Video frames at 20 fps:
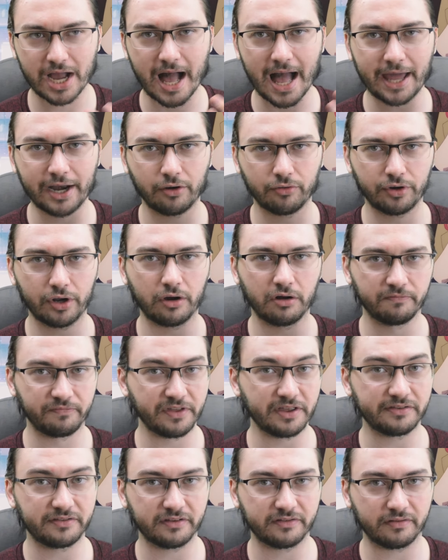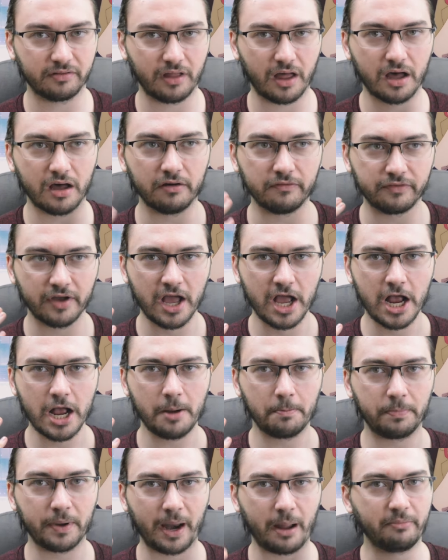I don't know if this is love,
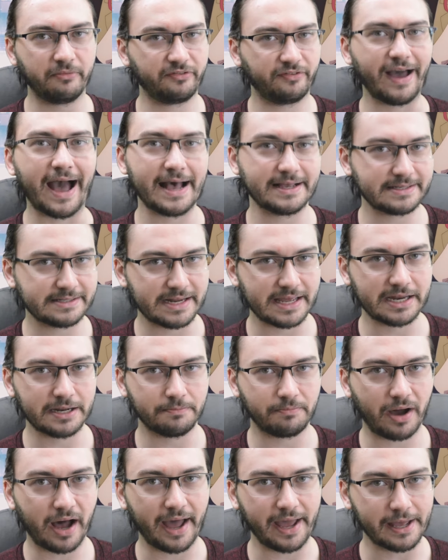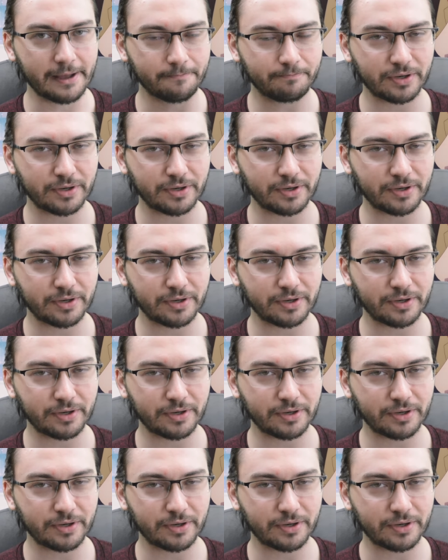but I'm fascinated by it.